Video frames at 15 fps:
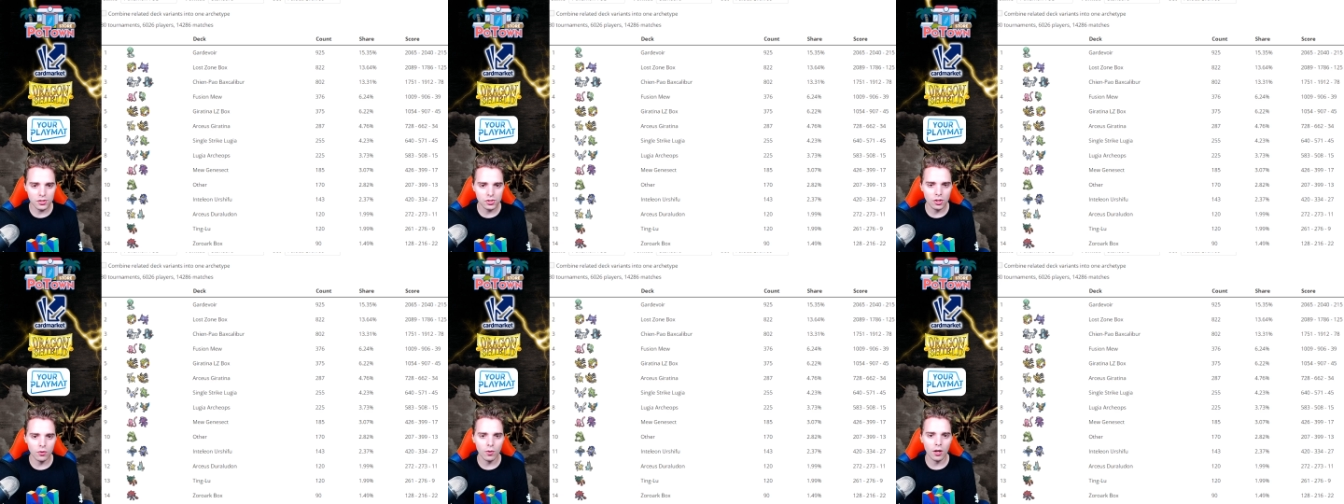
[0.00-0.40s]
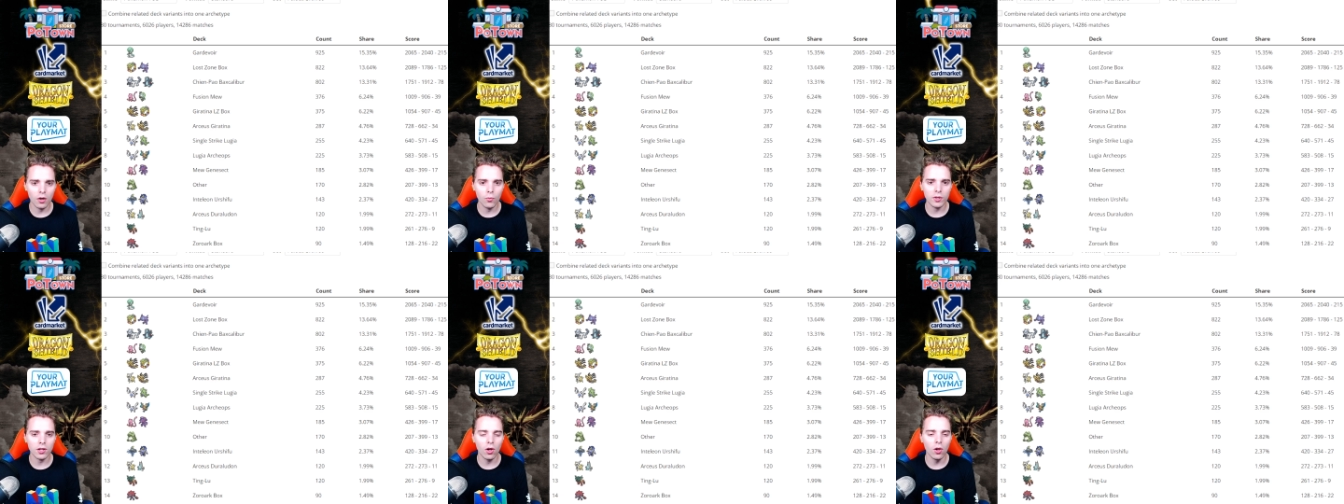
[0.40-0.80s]
So, uh,
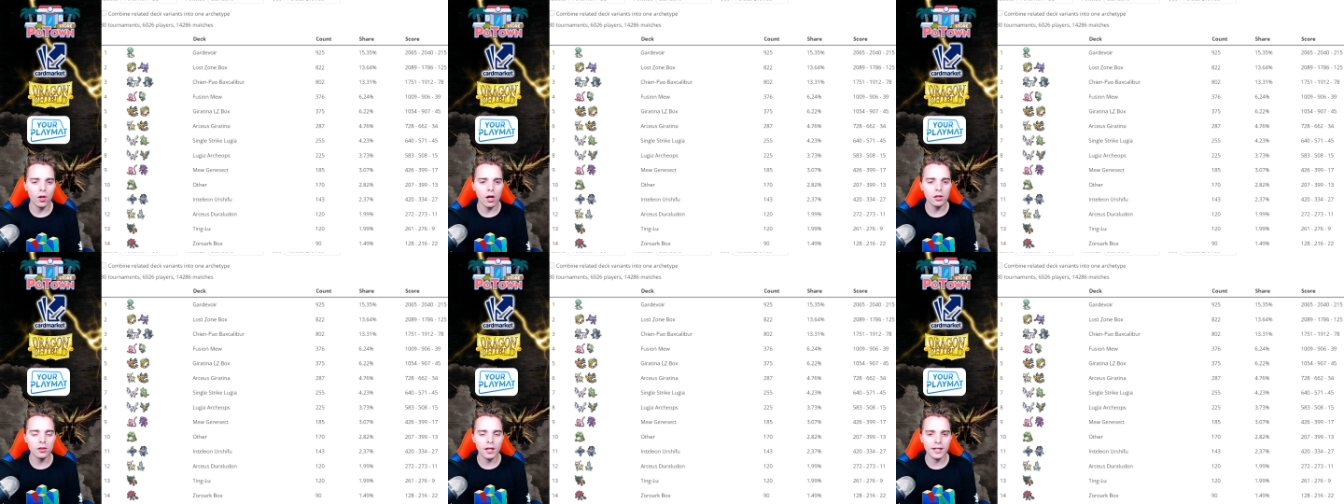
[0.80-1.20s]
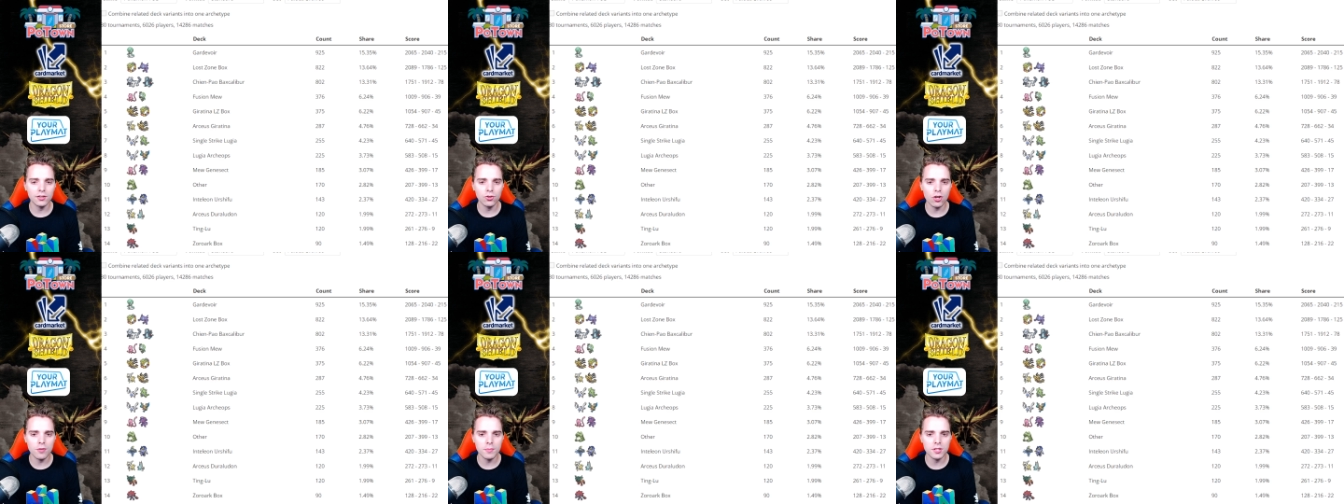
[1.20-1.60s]
with all online
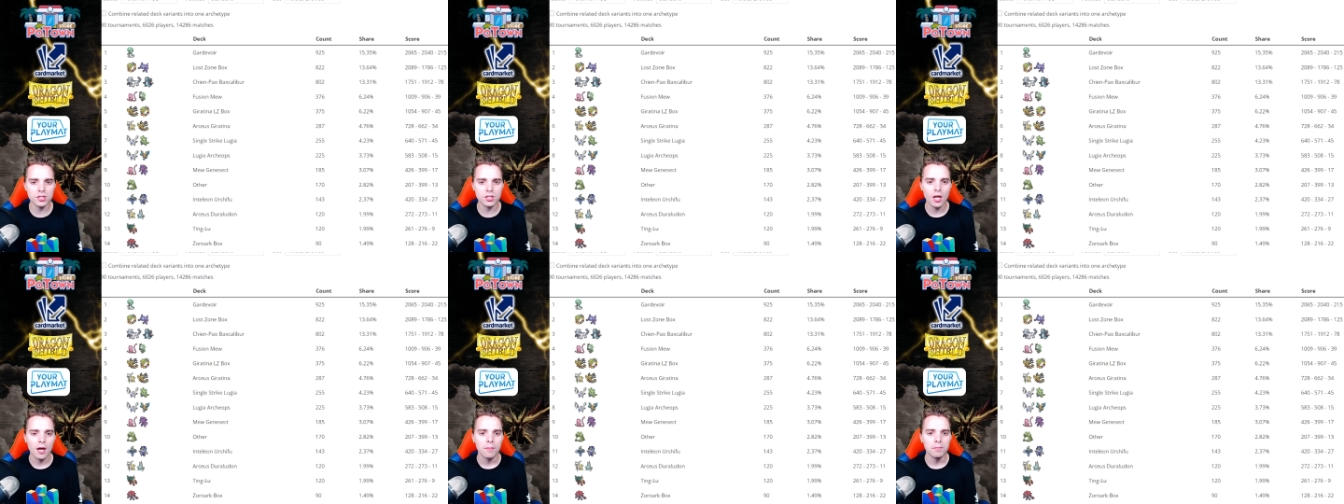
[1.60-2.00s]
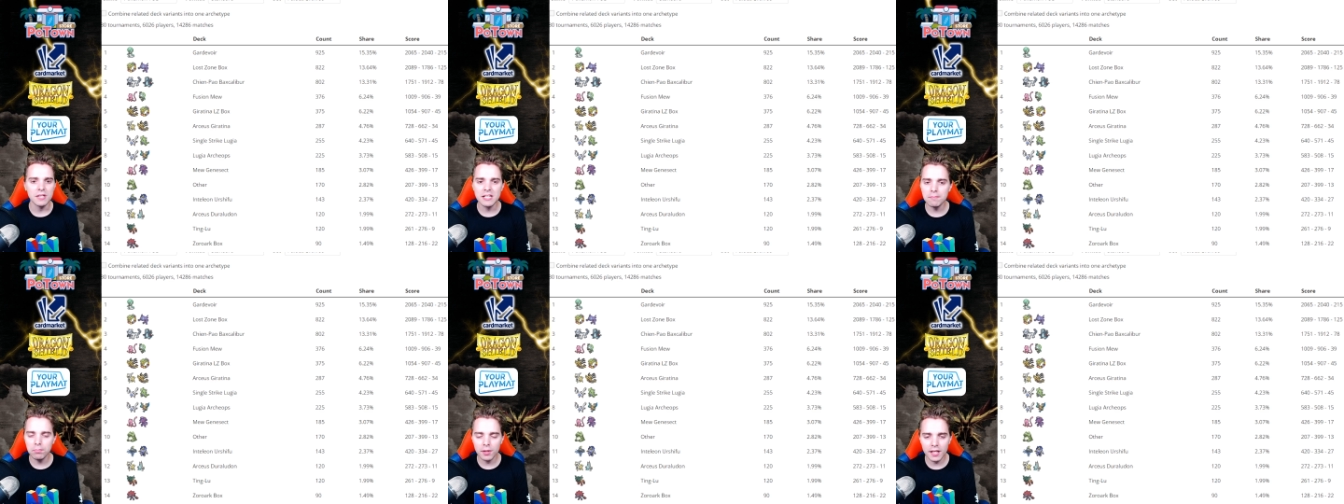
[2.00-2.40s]
tournaments
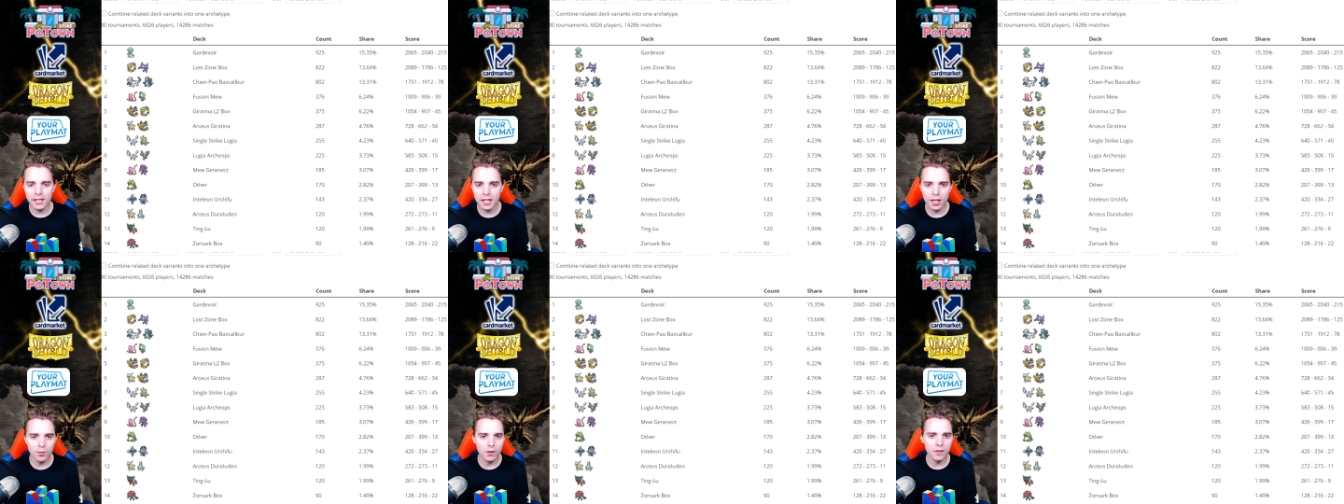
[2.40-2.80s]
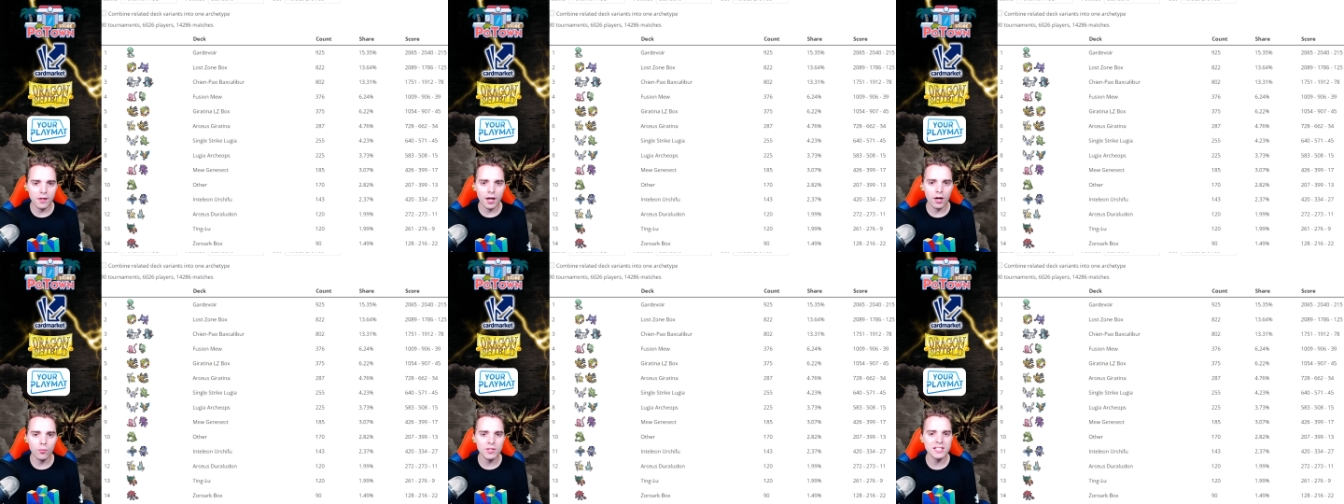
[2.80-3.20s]
being played here and
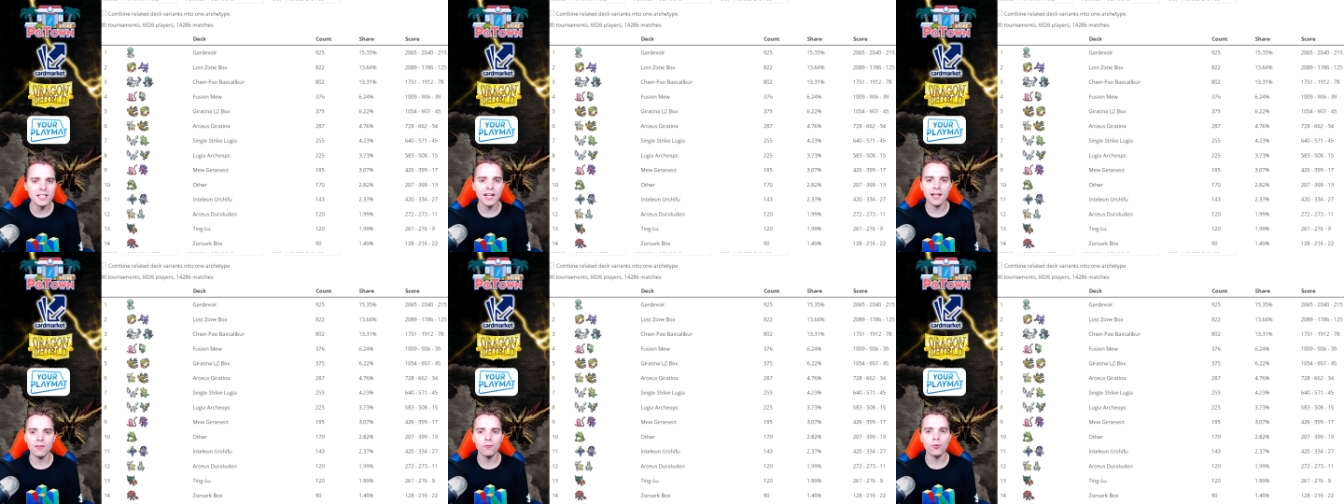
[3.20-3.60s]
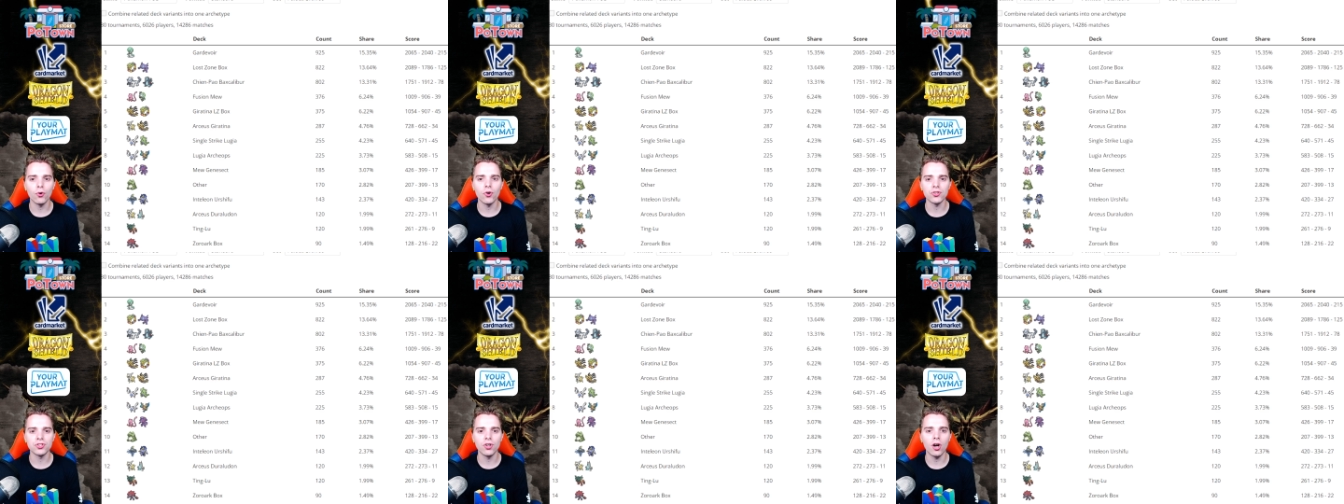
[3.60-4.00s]
there, we see that of
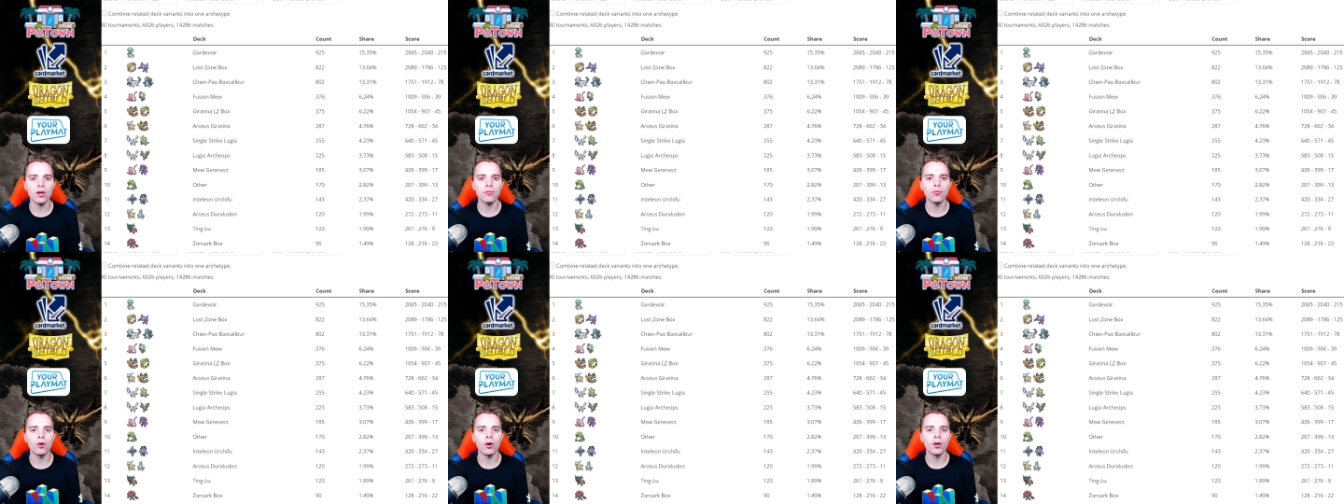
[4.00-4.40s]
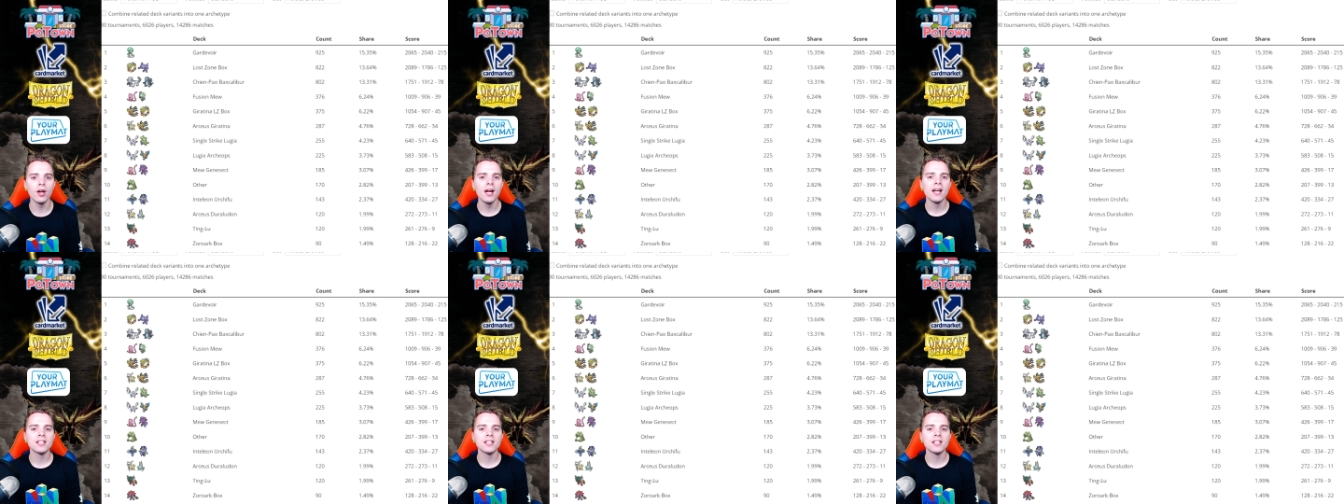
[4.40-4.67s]
course Gardevoir